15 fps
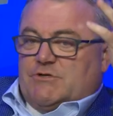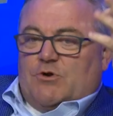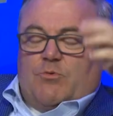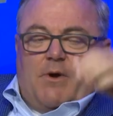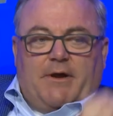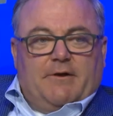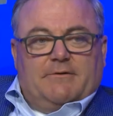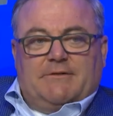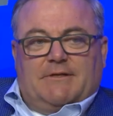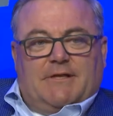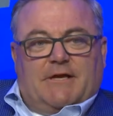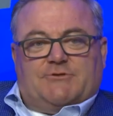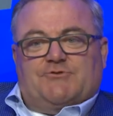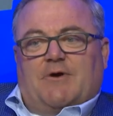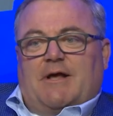acquired an
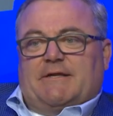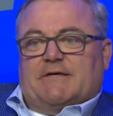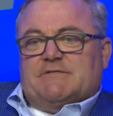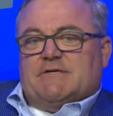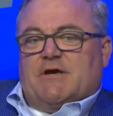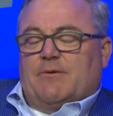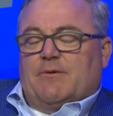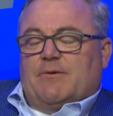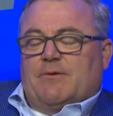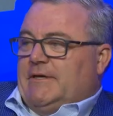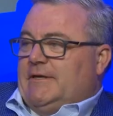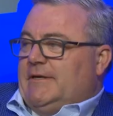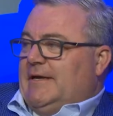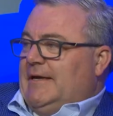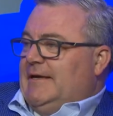electronics
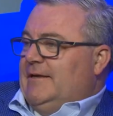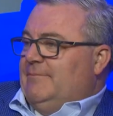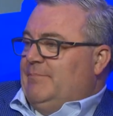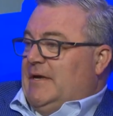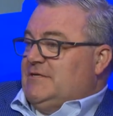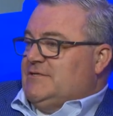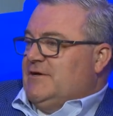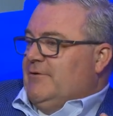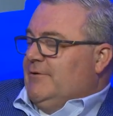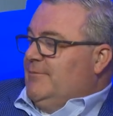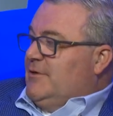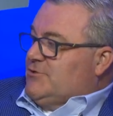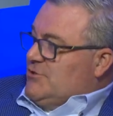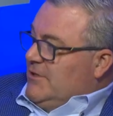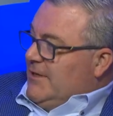company based here in
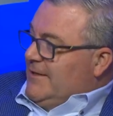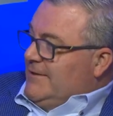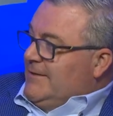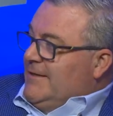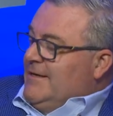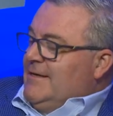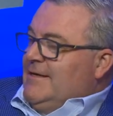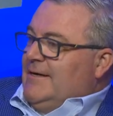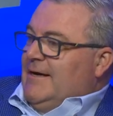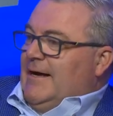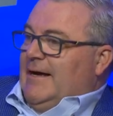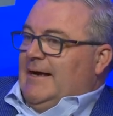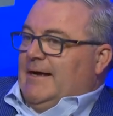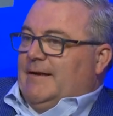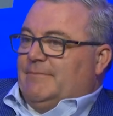Michigan
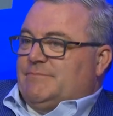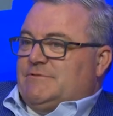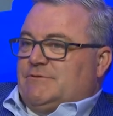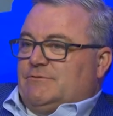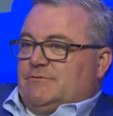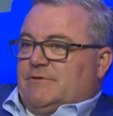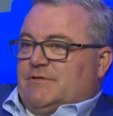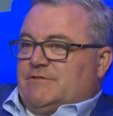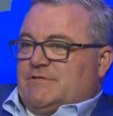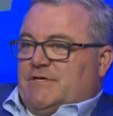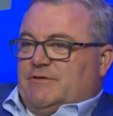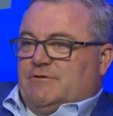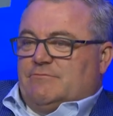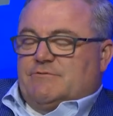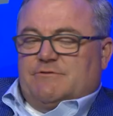to
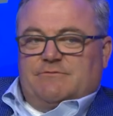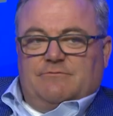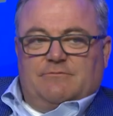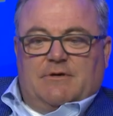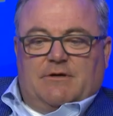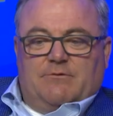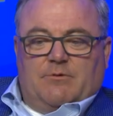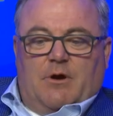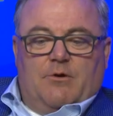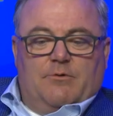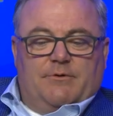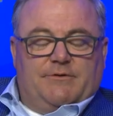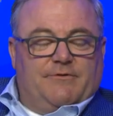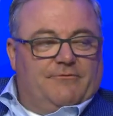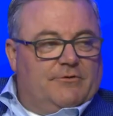continue to grow
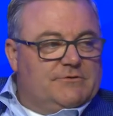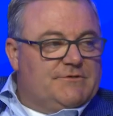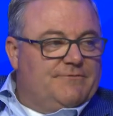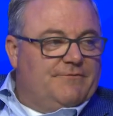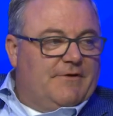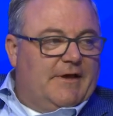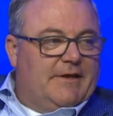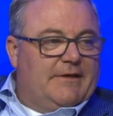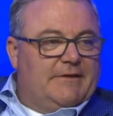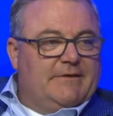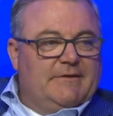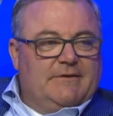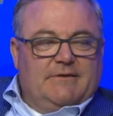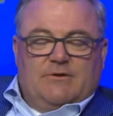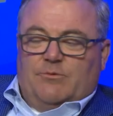and diversify
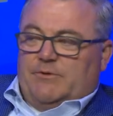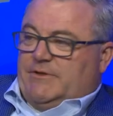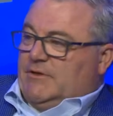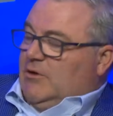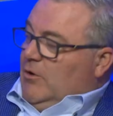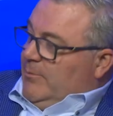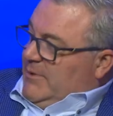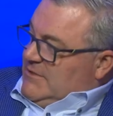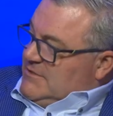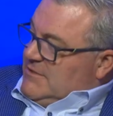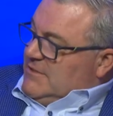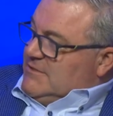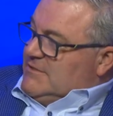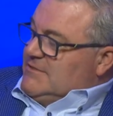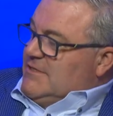within our
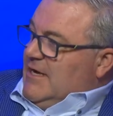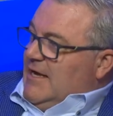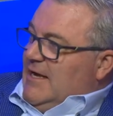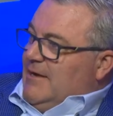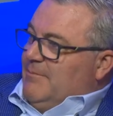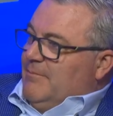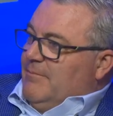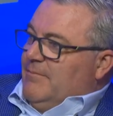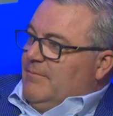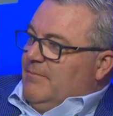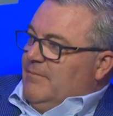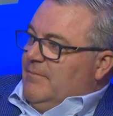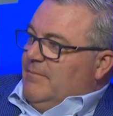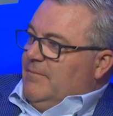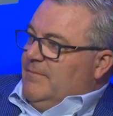business.
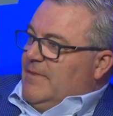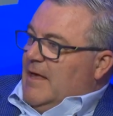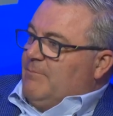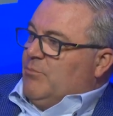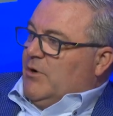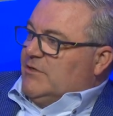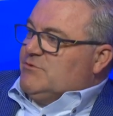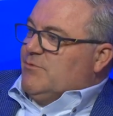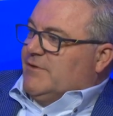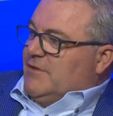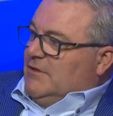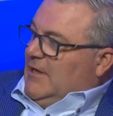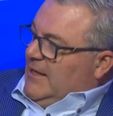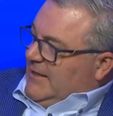That brings with a lot